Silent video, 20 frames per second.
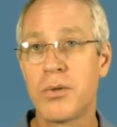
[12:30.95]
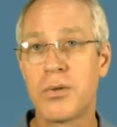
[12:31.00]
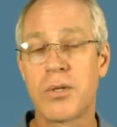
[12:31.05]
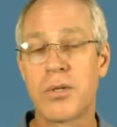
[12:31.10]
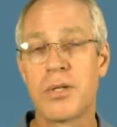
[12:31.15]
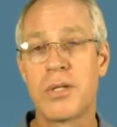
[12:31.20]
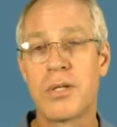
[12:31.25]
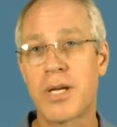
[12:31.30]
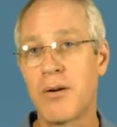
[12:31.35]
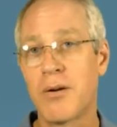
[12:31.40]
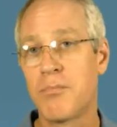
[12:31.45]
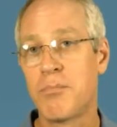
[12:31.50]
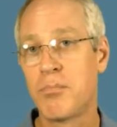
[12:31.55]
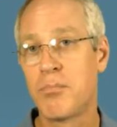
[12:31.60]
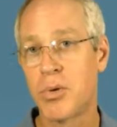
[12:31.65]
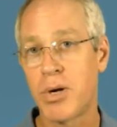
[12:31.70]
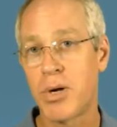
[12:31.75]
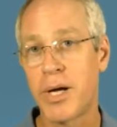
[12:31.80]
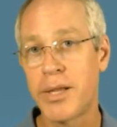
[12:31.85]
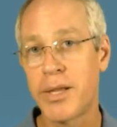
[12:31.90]
So it's kind of
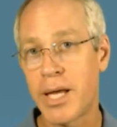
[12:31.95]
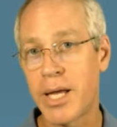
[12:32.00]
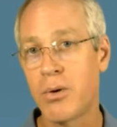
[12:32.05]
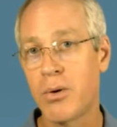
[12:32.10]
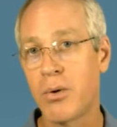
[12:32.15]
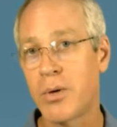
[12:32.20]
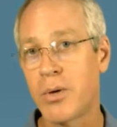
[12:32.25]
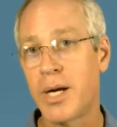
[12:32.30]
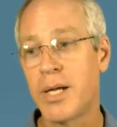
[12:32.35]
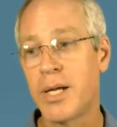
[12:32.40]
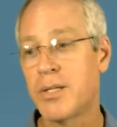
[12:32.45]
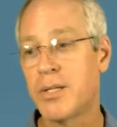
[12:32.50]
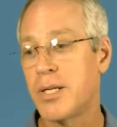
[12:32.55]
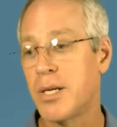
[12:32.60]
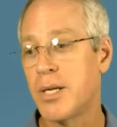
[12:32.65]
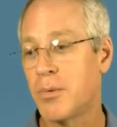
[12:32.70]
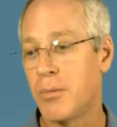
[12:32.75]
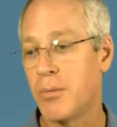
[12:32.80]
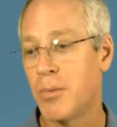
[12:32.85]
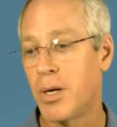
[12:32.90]
broadened that whole
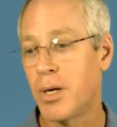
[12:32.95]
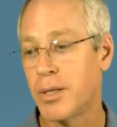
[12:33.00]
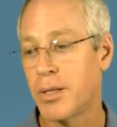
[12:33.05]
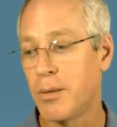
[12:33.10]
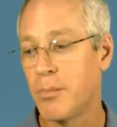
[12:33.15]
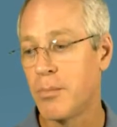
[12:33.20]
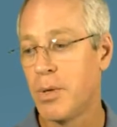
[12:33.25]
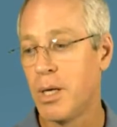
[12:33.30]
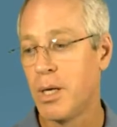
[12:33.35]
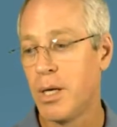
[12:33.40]
concept among them.